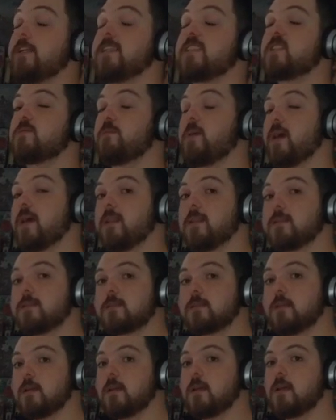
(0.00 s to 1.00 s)

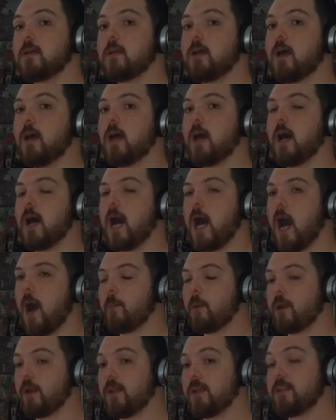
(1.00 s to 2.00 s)
spins. I'm
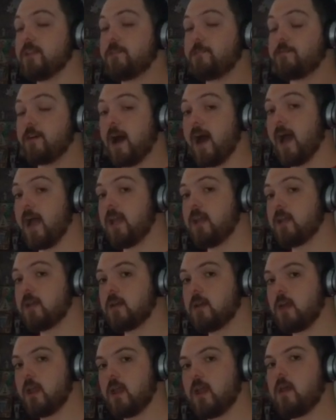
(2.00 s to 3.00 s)
going to divide
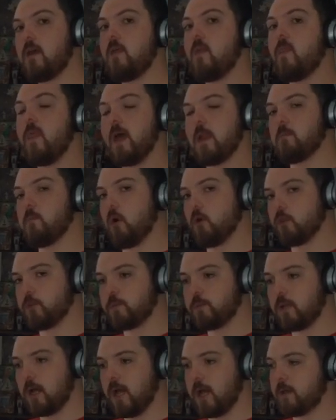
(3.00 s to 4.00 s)
and then
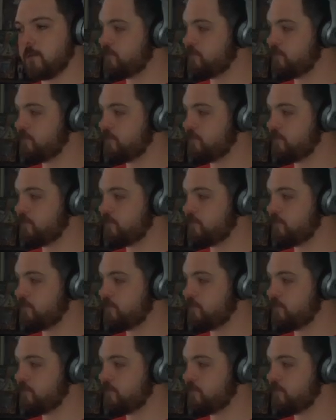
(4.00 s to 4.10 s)
multiply.